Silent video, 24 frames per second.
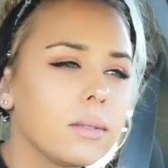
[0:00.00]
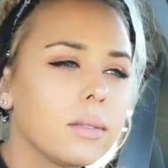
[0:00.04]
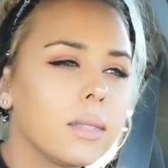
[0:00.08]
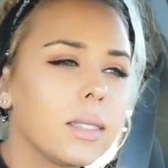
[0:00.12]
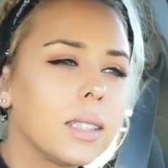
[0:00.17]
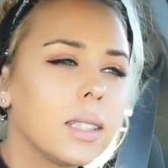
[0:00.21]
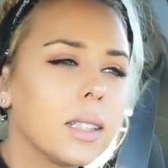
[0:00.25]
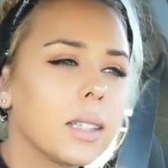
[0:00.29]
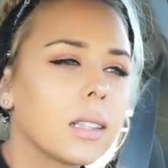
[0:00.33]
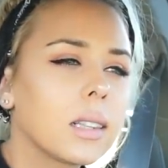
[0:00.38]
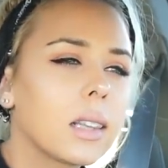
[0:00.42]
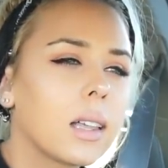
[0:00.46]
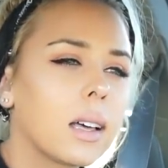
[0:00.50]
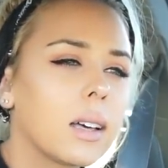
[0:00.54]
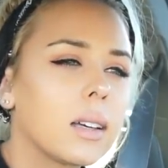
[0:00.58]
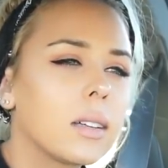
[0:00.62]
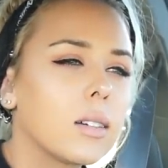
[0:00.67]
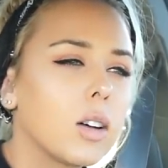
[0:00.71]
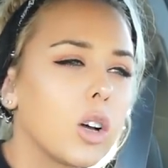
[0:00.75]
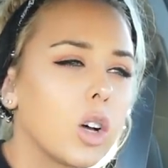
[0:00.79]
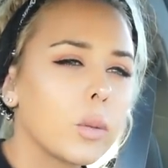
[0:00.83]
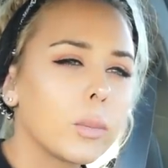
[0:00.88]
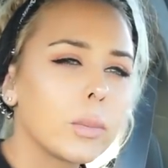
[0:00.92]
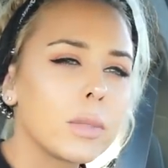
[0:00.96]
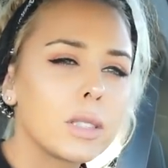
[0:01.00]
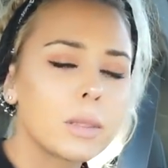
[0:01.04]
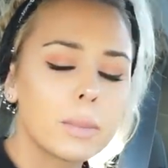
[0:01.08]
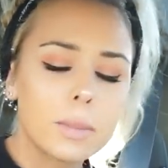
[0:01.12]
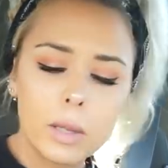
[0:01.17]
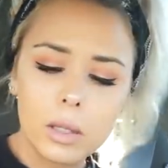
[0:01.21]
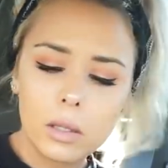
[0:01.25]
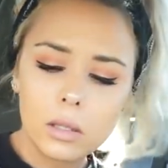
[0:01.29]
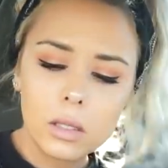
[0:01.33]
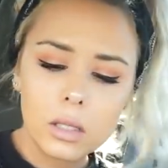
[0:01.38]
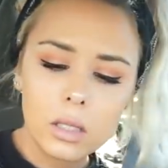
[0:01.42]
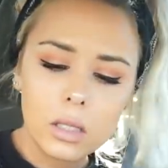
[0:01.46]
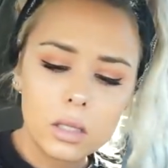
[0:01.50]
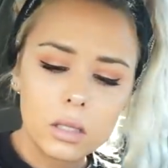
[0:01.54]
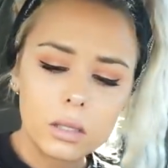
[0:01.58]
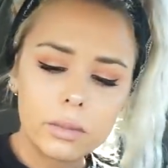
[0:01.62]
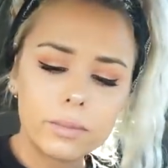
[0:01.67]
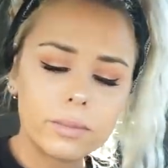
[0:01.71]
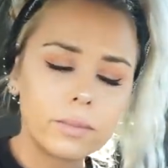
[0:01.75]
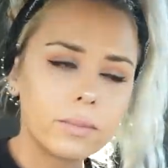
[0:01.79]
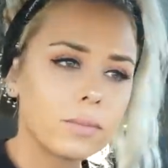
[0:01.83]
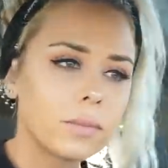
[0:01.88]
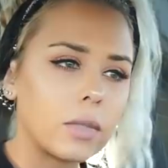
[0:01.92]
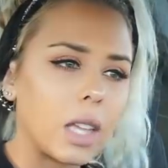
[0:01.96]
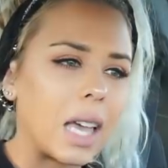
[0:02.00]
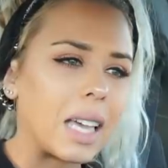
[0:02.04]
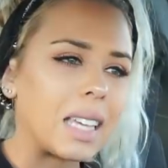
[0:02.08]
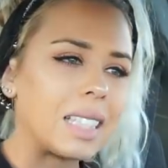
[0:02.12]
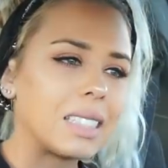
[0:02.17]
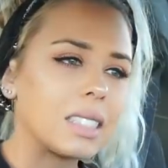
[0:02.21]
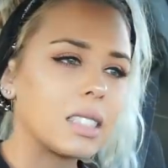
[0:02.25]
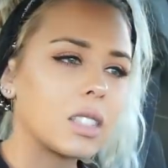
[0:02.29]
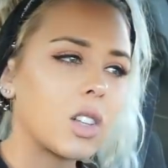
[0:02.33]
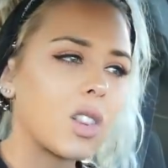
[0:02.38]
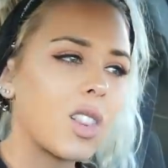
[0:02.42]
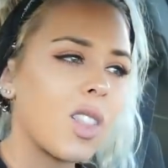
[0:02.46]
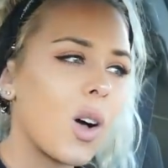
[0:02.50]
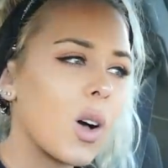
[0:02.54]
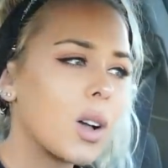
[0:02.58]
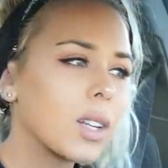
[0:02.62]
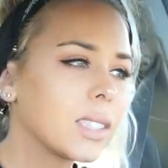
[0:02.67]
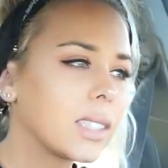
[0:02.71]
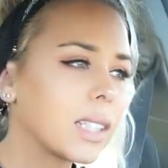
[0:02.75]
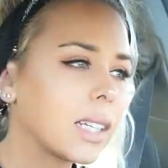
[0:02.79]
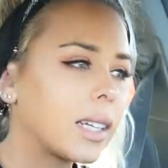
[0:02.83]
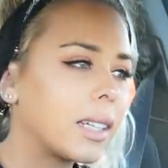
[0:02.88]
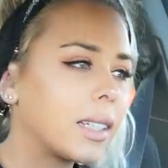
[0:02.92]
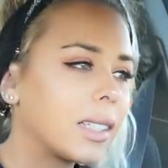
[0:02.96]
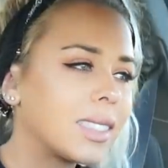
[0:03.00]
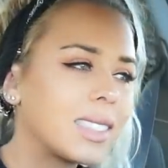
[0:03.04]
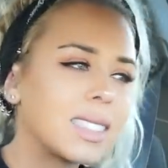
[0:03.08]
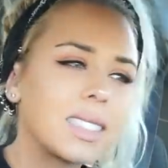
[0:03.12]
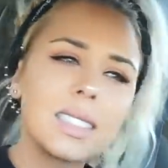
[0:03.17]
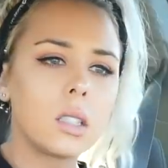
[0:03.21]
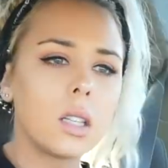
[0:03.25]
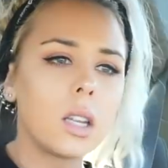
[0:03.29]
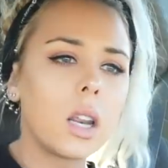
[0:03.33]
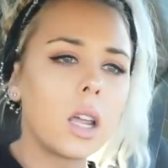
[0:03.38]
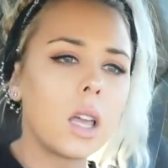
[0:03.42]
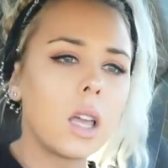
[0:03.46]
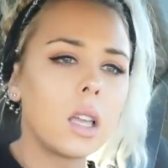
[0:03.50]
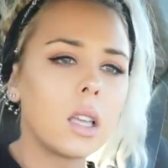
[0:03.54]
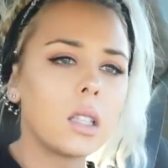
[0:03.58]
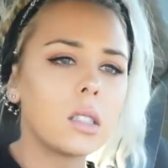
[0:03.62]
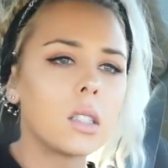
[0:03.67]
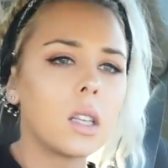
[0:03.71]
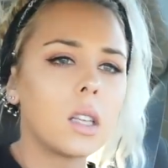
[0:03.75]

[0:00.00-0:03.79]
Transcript: vanilla almond milk iced latte. Ta-da,